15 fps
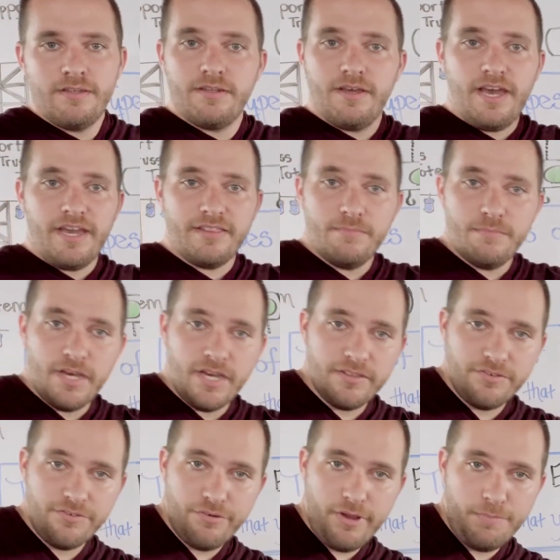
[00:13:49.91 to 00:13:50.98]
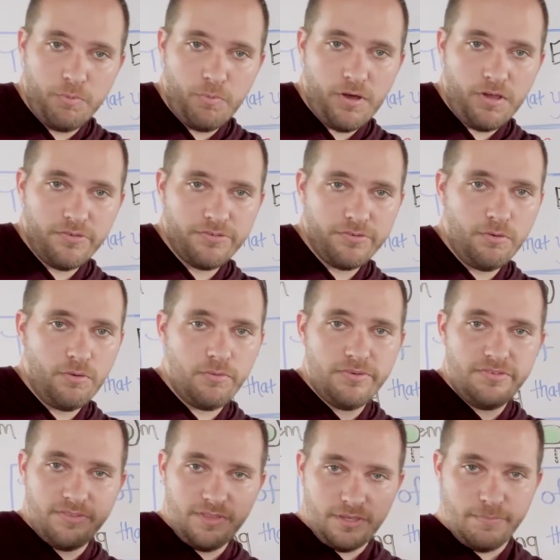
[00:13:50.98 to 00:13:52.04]
to hide them behind the drape wall. So
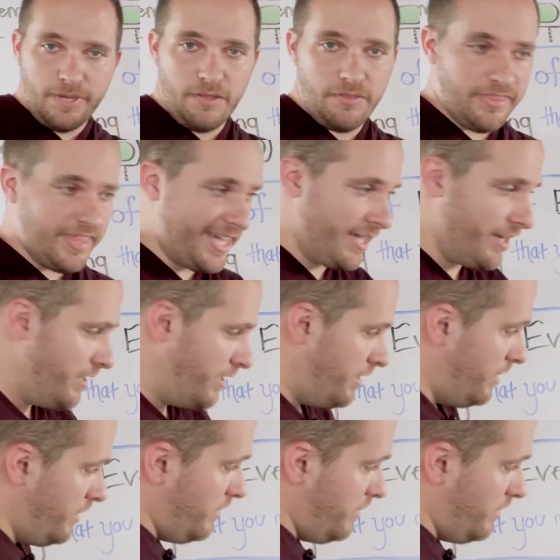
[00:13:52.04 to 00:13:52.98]
always think about that.